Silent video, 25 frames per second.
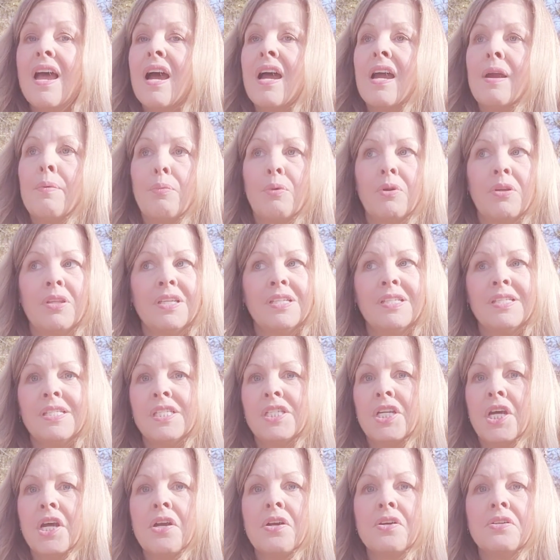I'm really
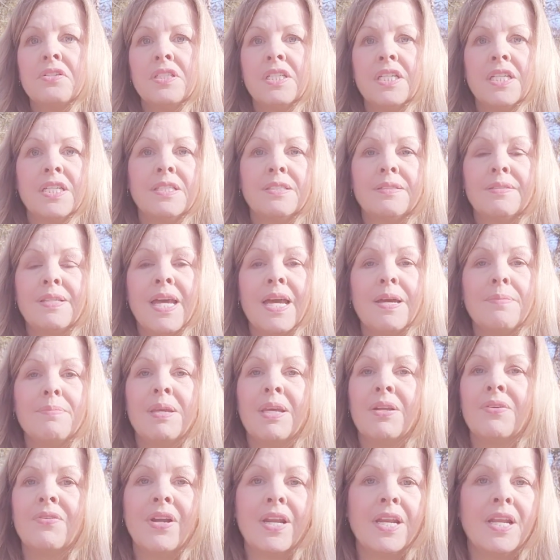stoked, and I'm
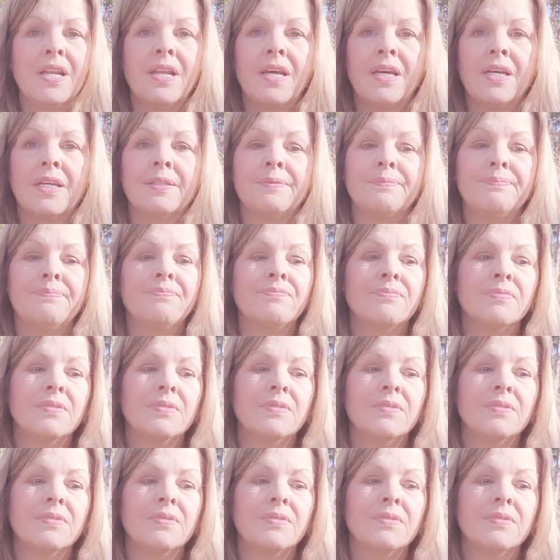getting ready to